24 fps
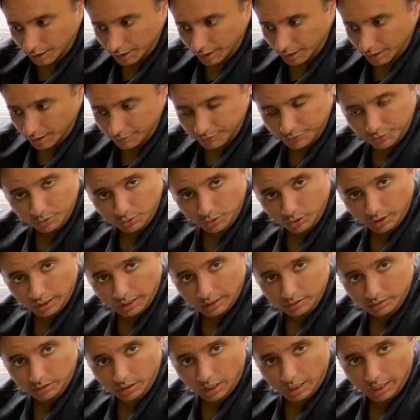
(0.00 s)
If you look
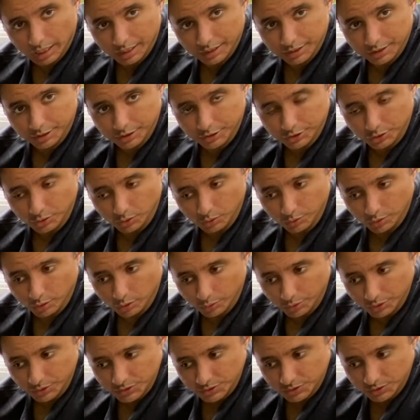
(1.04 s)
online, you'll
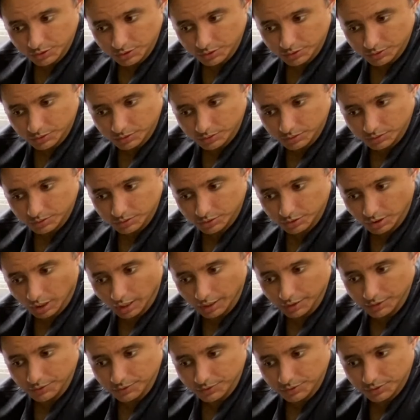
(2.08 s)
notice
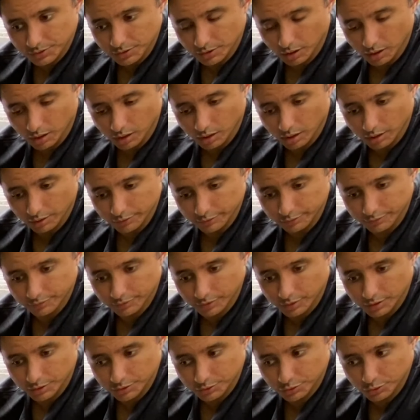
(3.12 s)
tons of
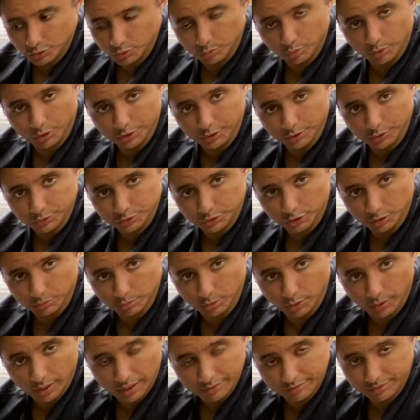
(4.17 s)
2.0
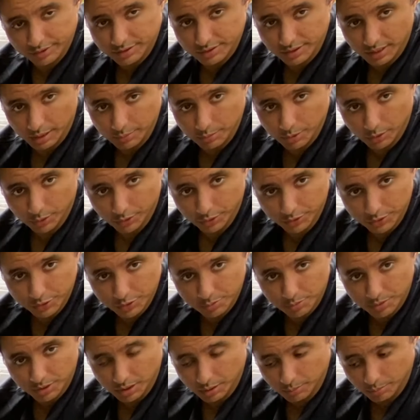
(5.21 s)
turbo FSI motors
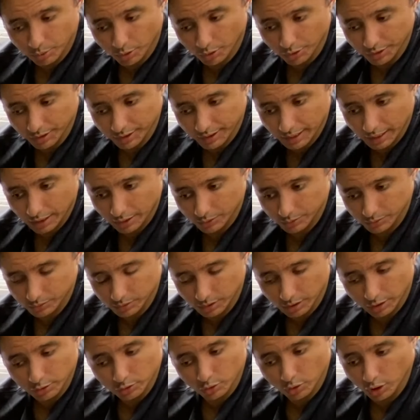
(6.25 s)
being parted out
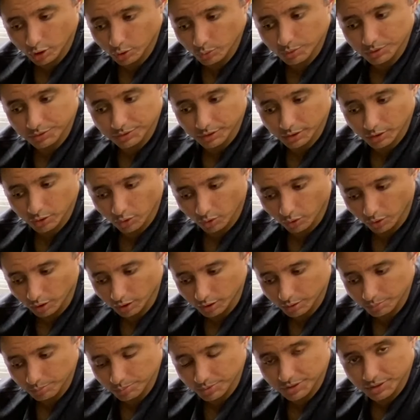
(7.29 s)
along with the
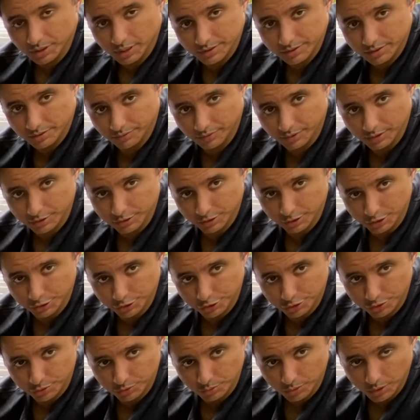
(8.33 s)
car because of this
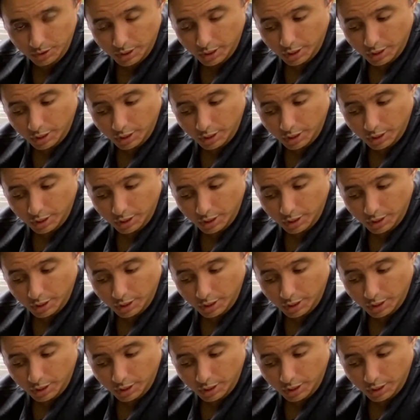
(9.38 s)
issue.